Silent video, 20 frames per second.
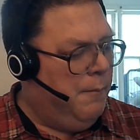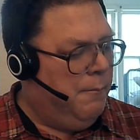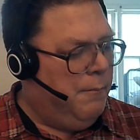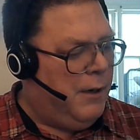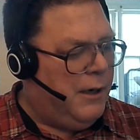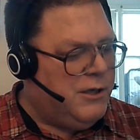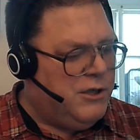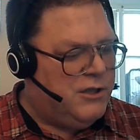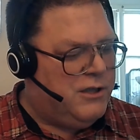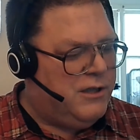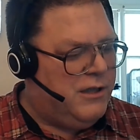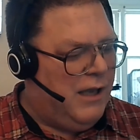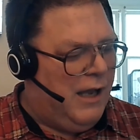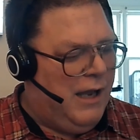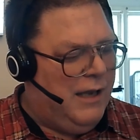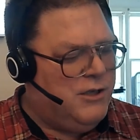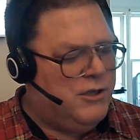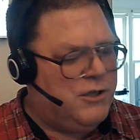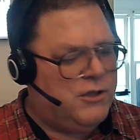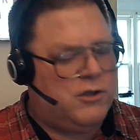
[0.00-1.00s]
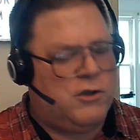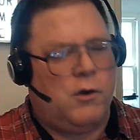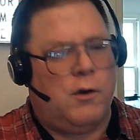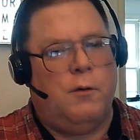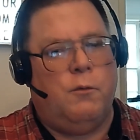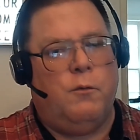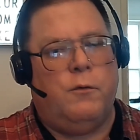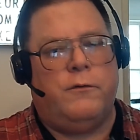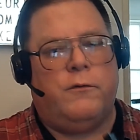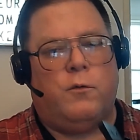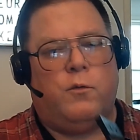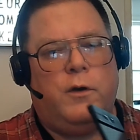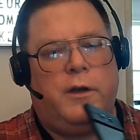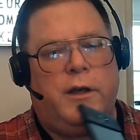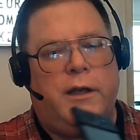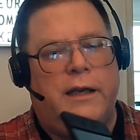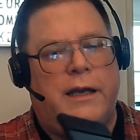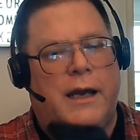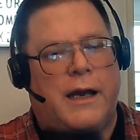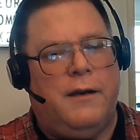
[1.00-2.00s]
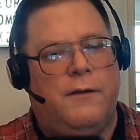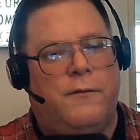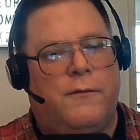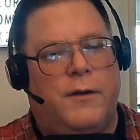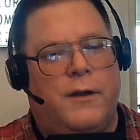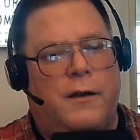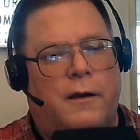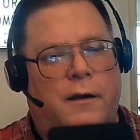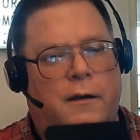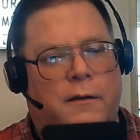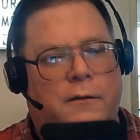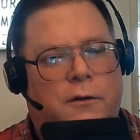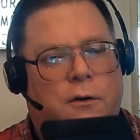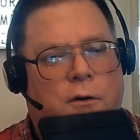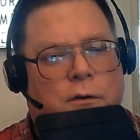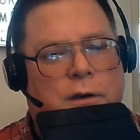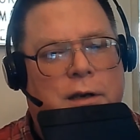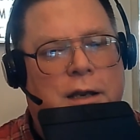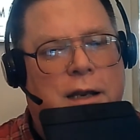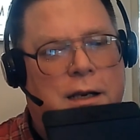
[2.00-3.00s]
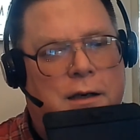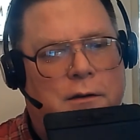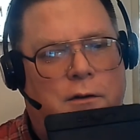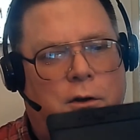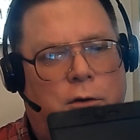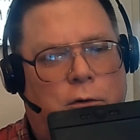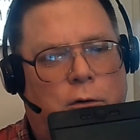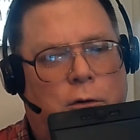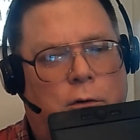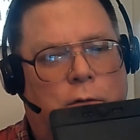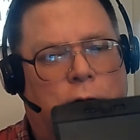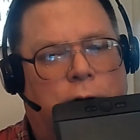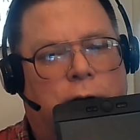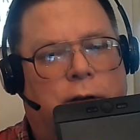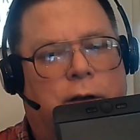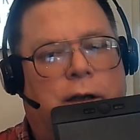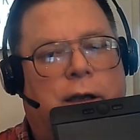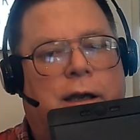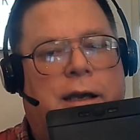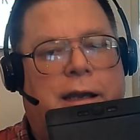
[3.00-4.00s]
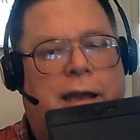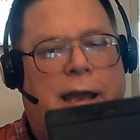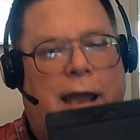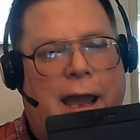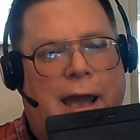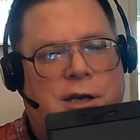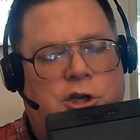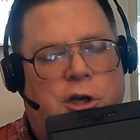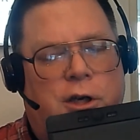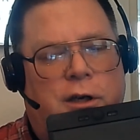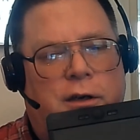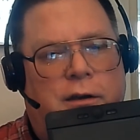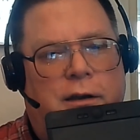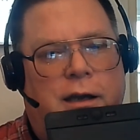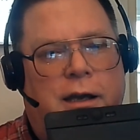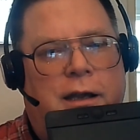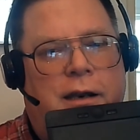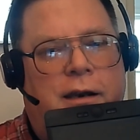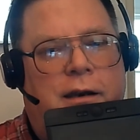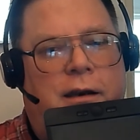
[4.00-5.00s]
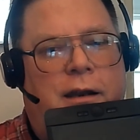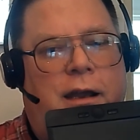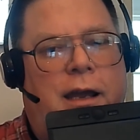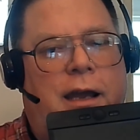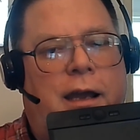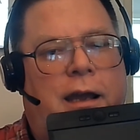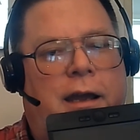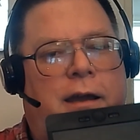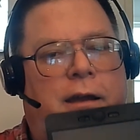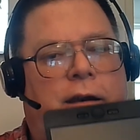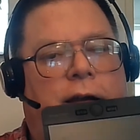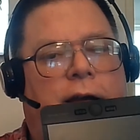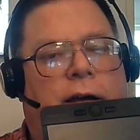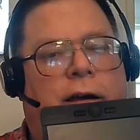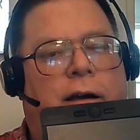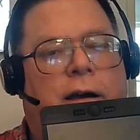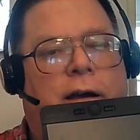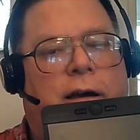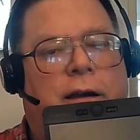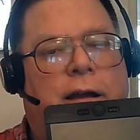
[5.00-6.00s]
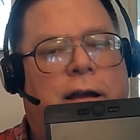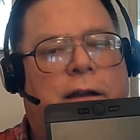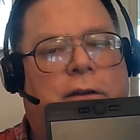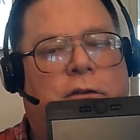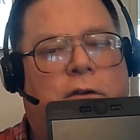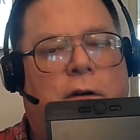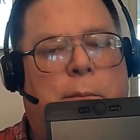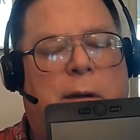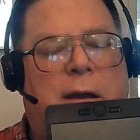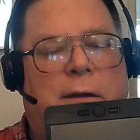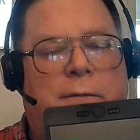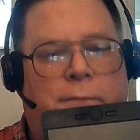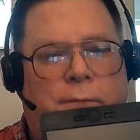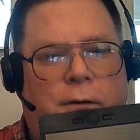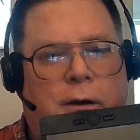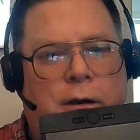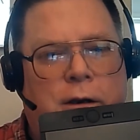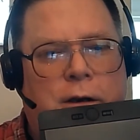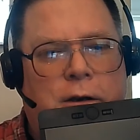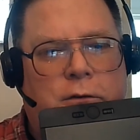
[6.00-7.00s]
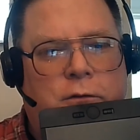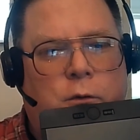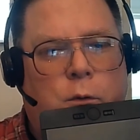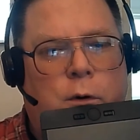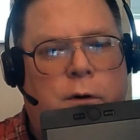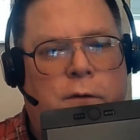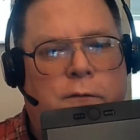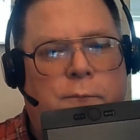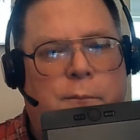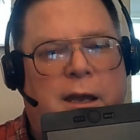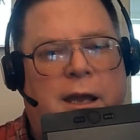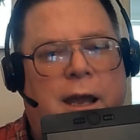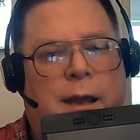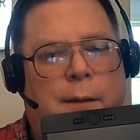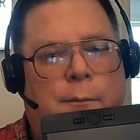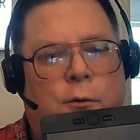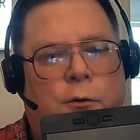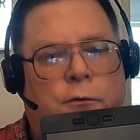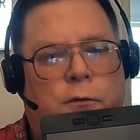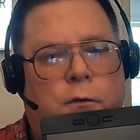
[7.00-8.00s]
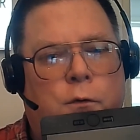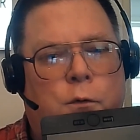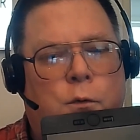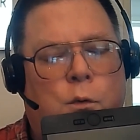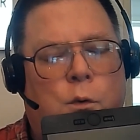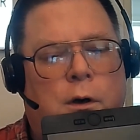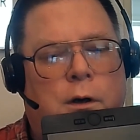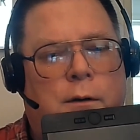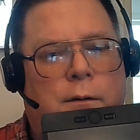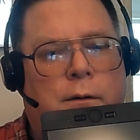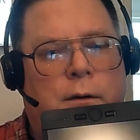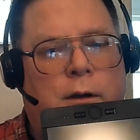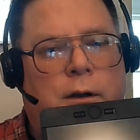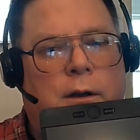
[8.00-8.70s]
But I just thought it was a really kind of a little neat little gadget, and it's going to be fun to sort of be able to